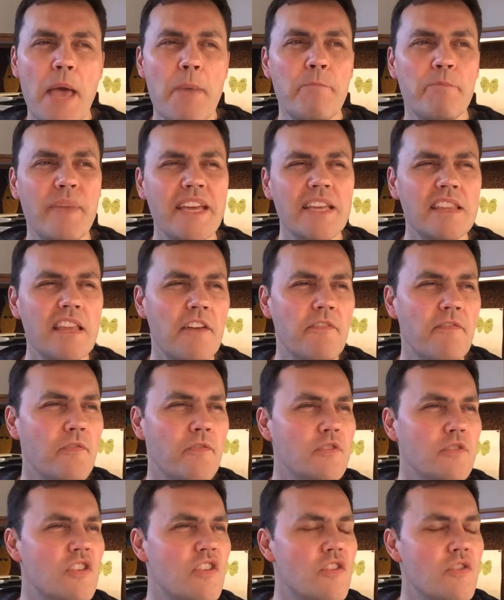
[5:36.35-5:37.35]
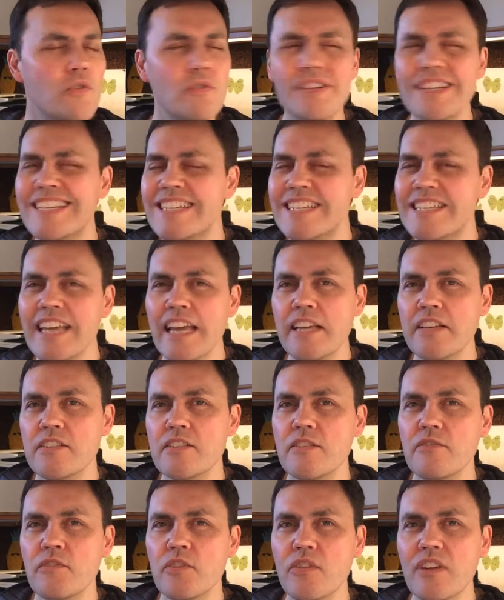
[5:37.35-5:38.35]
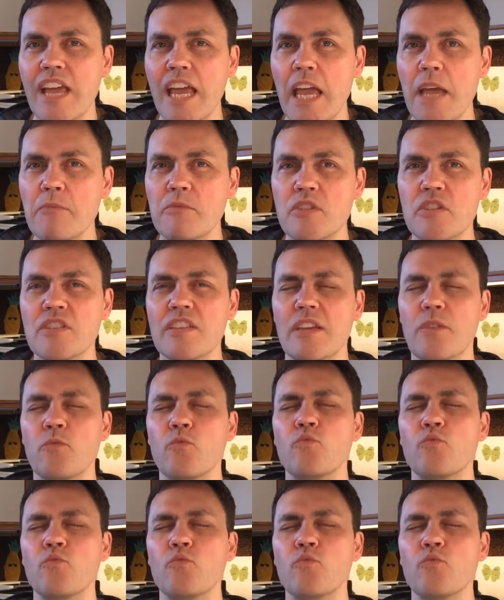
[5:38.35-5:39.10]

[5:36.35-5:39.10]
make that first 30 seconds of your game just like